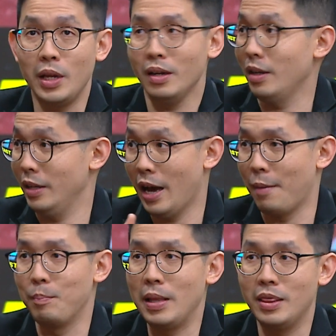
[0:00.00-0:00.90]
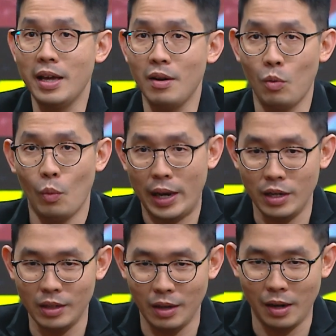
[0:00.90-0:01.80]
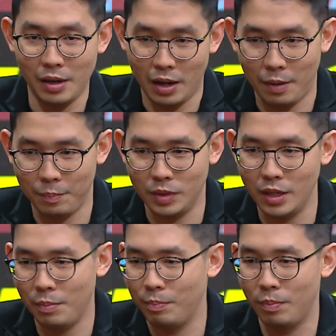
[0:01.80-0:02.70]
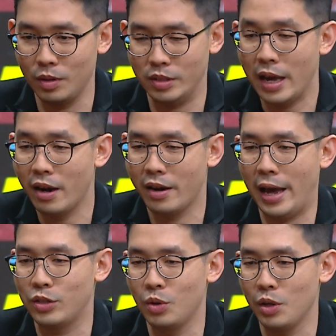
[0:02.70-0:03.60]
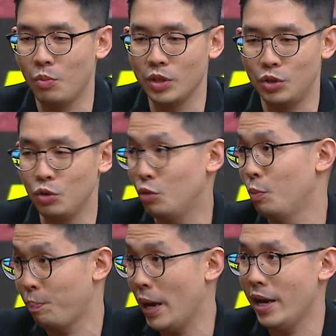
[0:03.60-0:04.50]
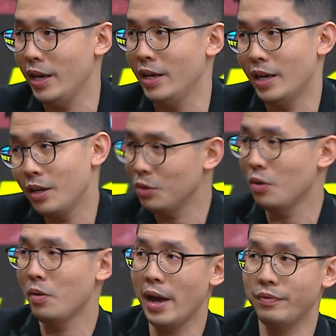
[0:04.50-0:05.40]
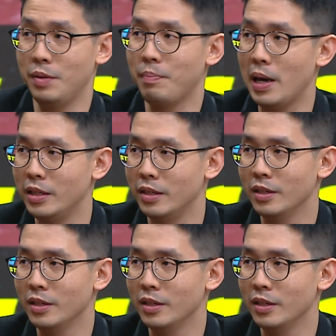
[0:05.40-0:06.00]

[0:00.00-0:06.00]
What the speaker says: will, yeah. But then when the seller actually wants you to pay, then you don't have the money.